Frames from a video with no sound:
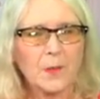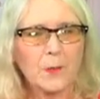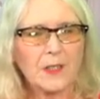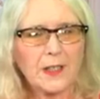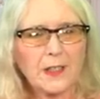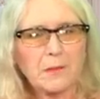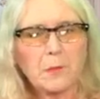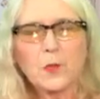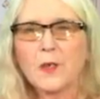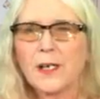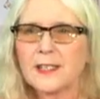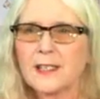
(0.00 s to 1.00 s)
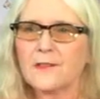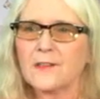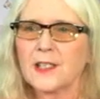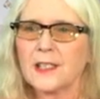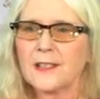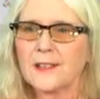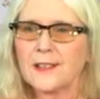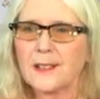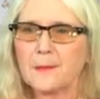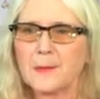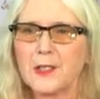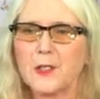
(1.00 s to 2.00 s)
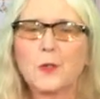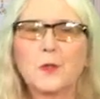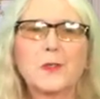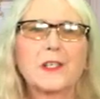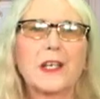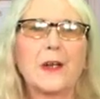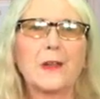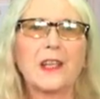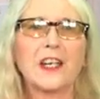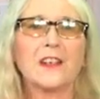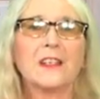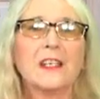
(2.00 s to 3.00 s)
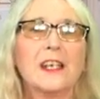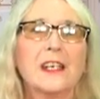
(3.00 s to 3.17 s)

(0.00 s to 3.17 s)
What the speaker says: We think of proactivity as somebody who goes out there